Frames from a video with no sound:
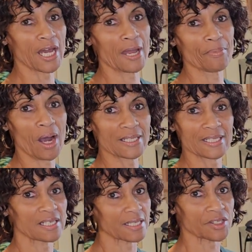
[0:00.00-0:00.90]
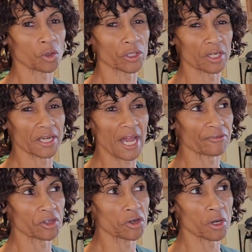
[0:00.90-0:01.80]
tie pasta because it's only gonna
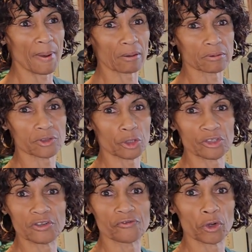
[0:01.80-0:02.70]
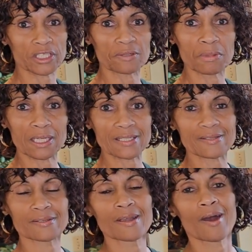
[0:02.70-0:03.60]
have to cook about 13, 14
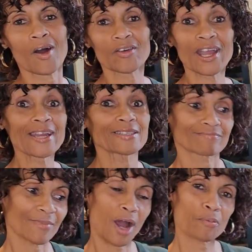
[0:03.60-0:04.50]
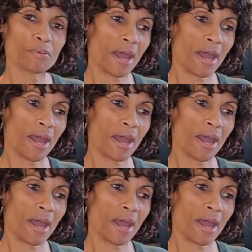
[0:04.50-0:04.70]
minutes. Okay, I'll be